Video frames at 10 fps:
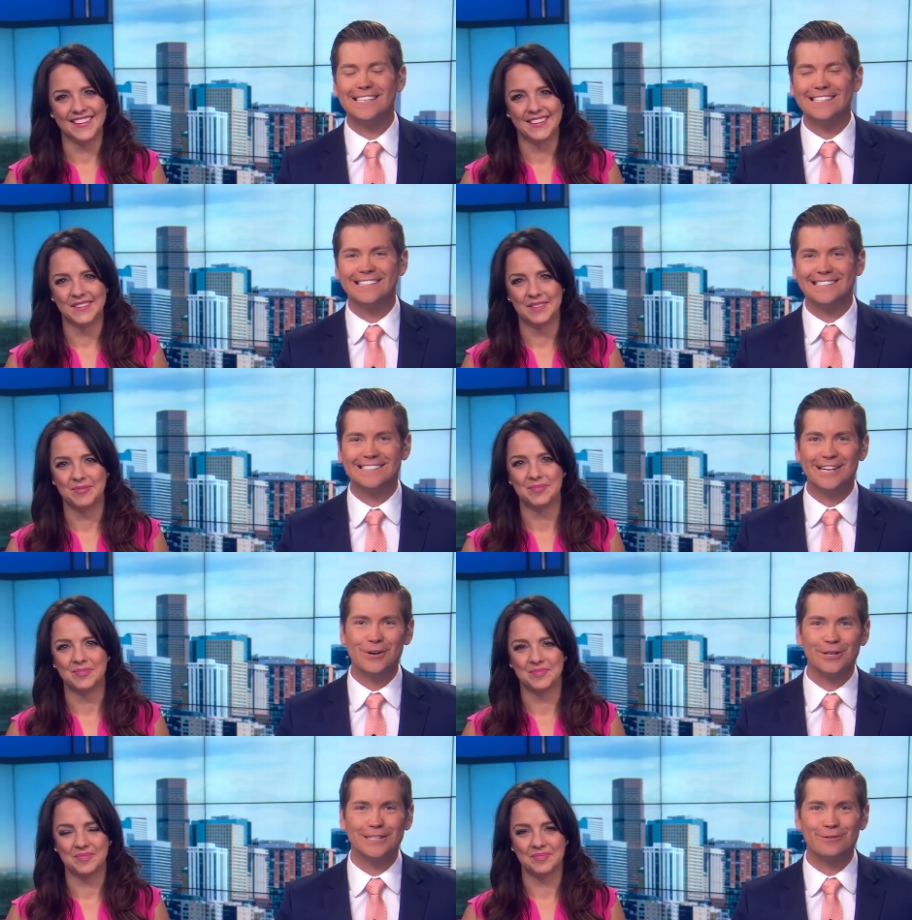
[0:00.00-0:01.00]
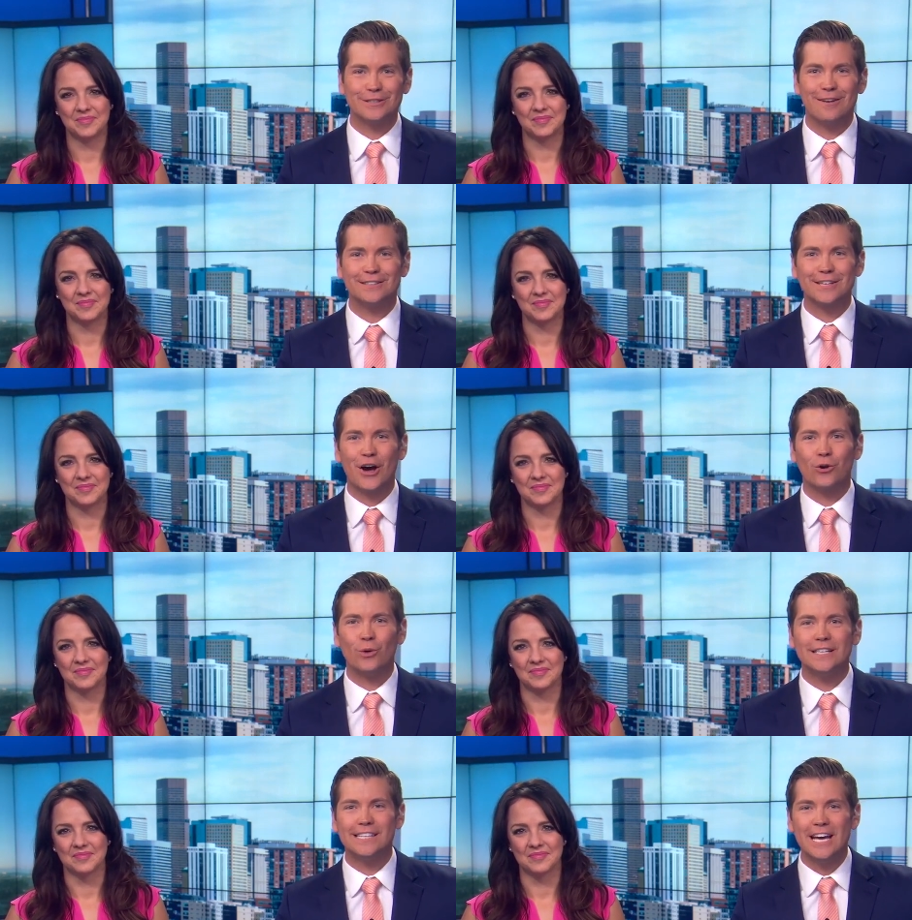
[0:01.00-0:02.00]
Speaker 1: is a sticker, and Denver 7's Connor
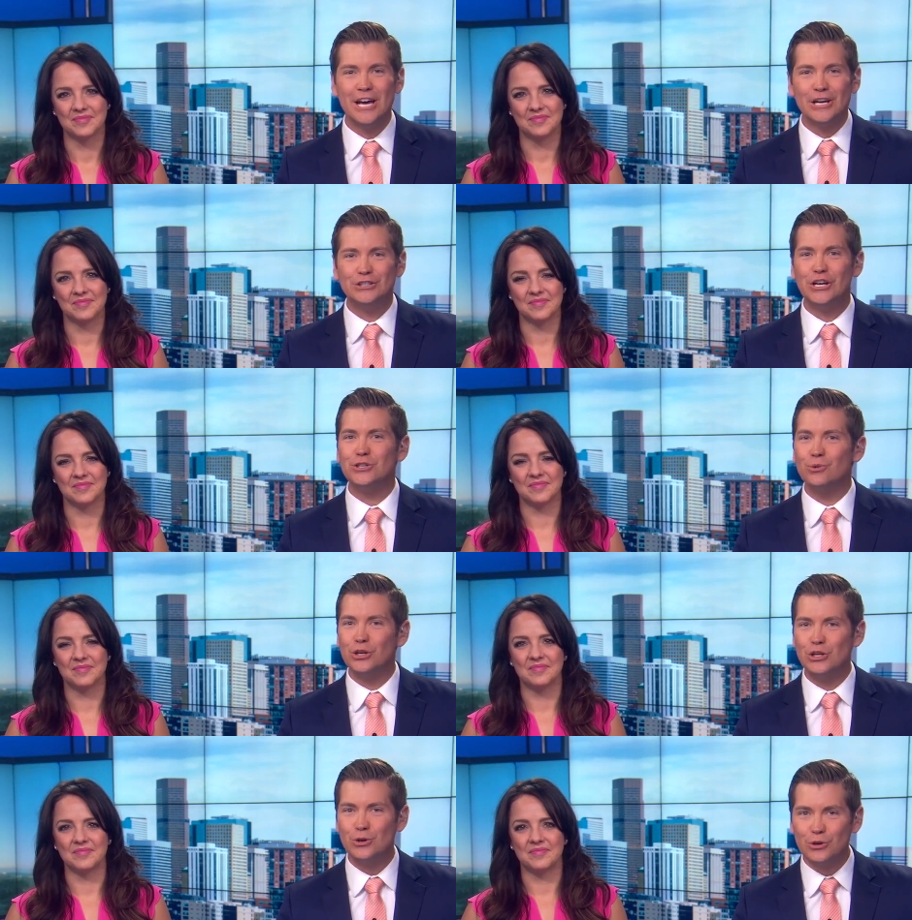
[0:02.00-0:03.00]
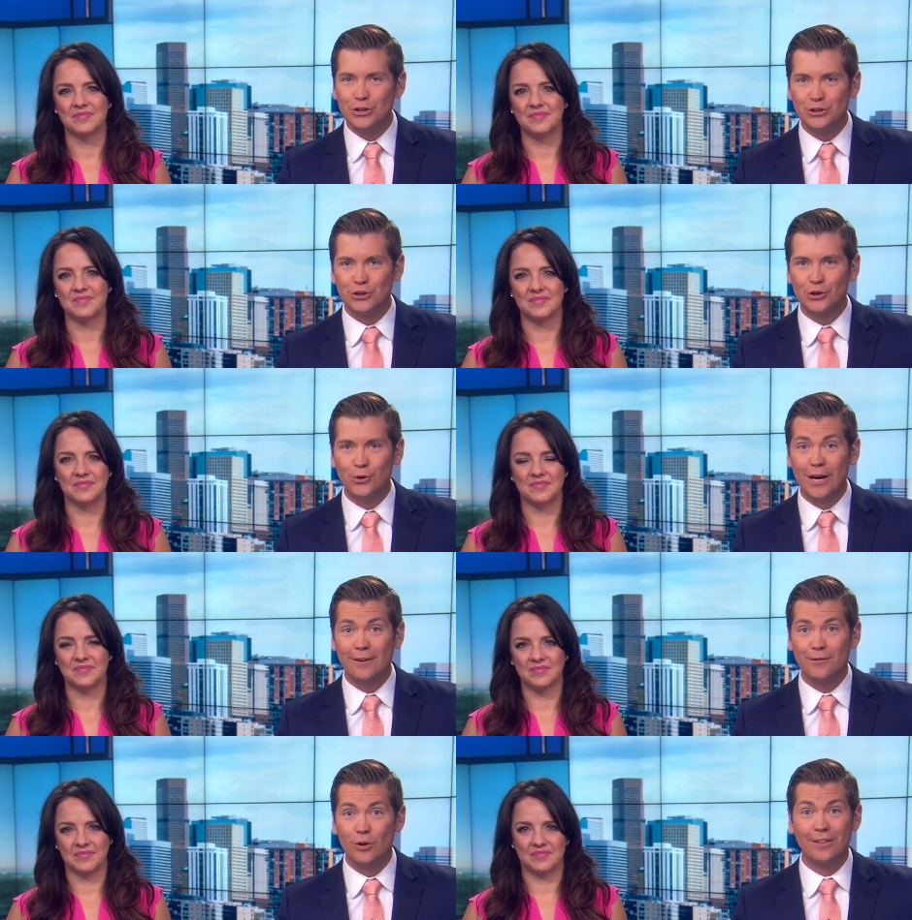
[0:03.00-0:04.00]
West shares what you can do
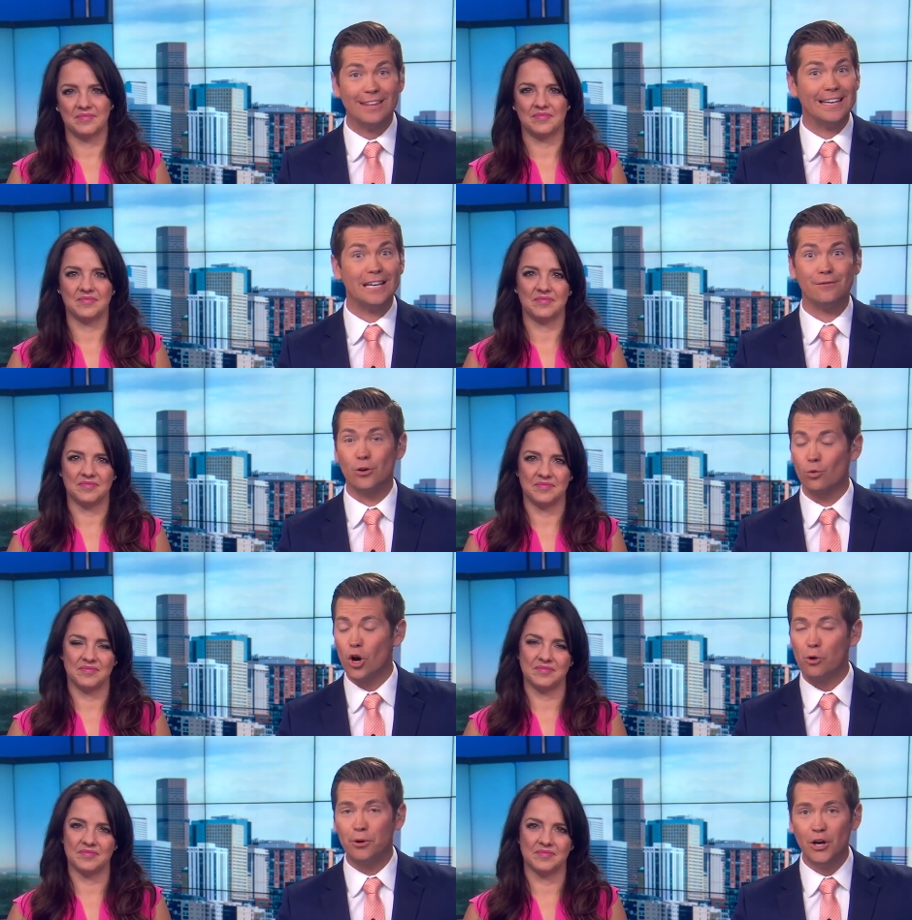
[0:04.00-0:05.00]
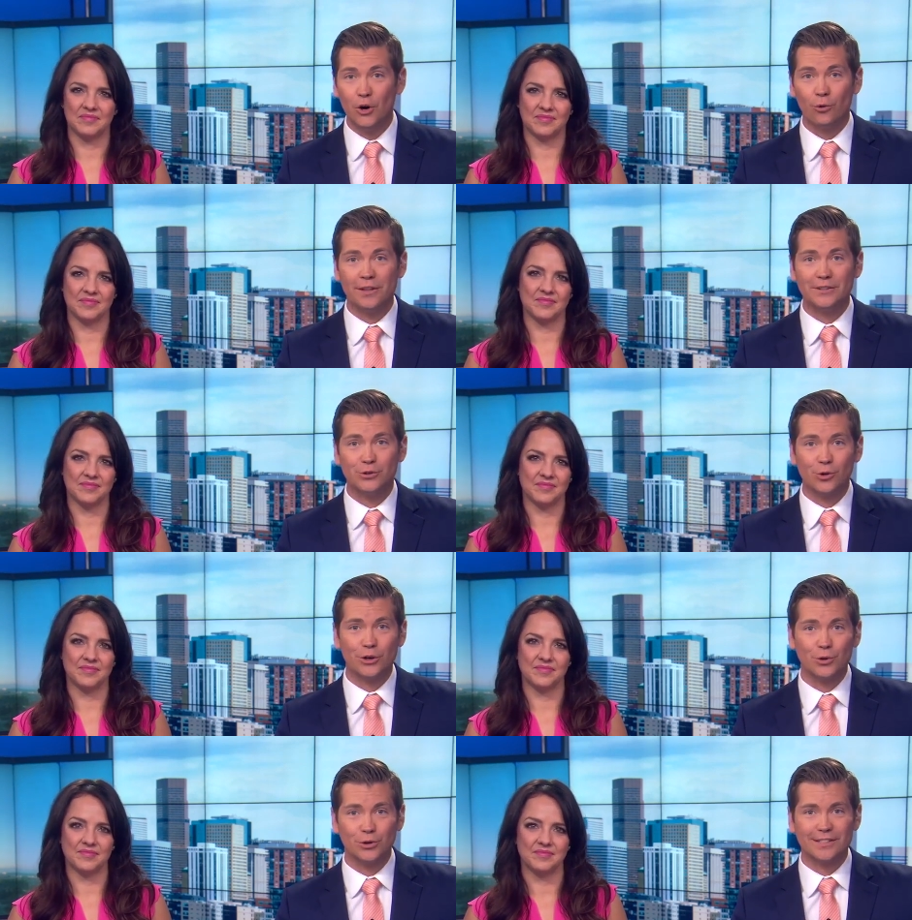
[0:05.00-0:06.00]
if you're at the end of your rope with these
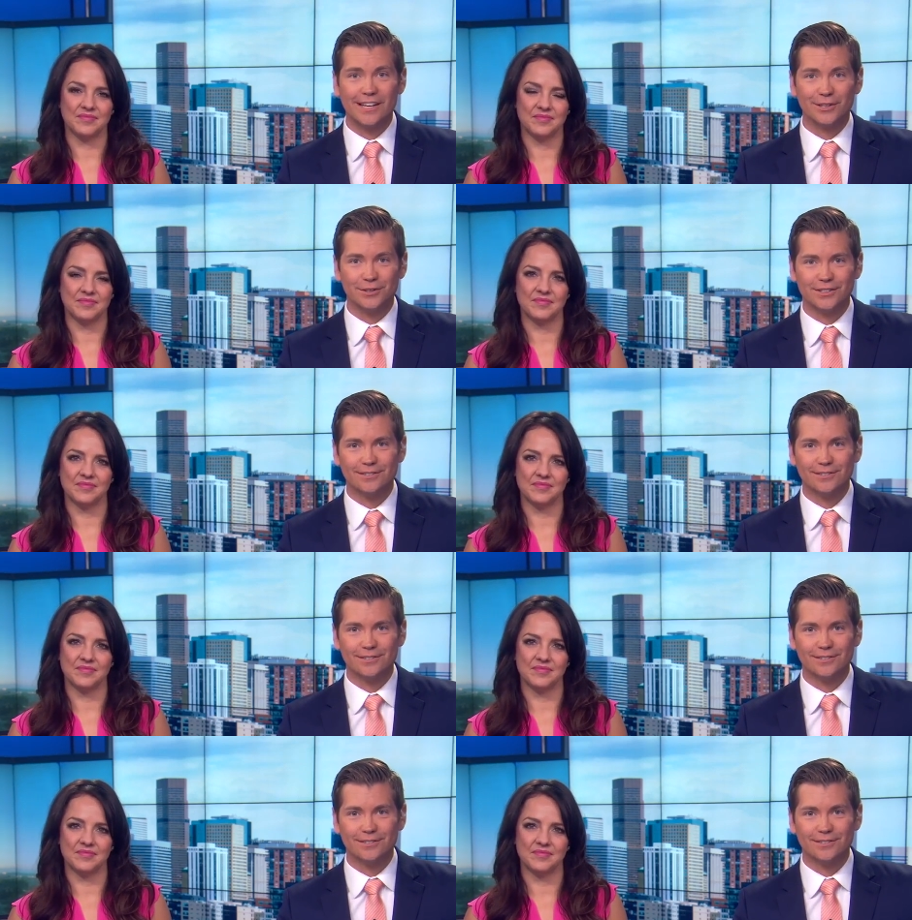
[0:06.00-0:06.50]
door-to-door -door sales.